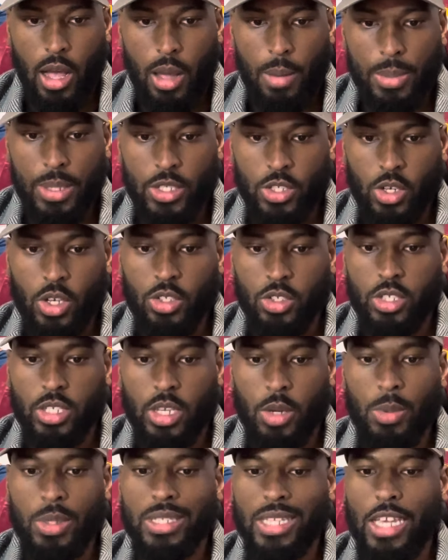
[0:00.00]
He's also
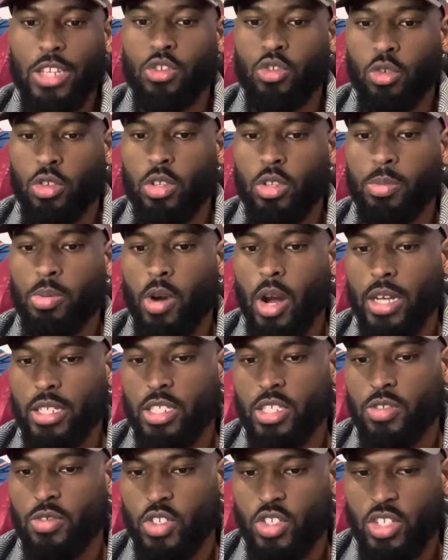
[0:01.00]
said, we stayed true to the
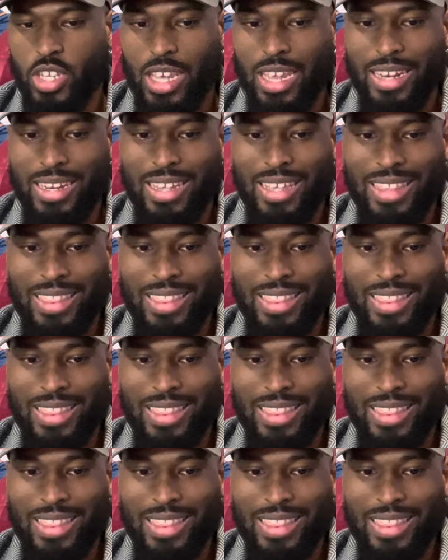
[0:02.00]
process for Jayden,